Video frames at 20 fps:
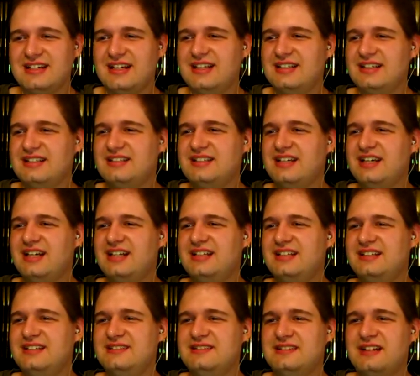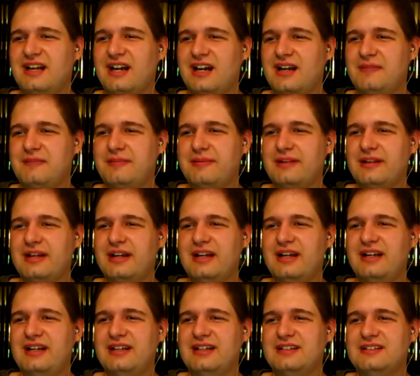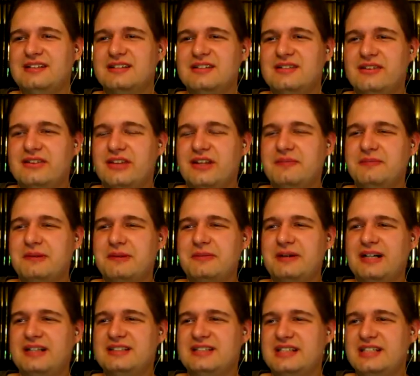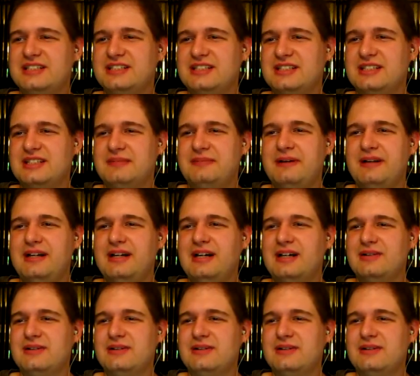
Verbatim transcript: As I said, gotta play with improvisation depending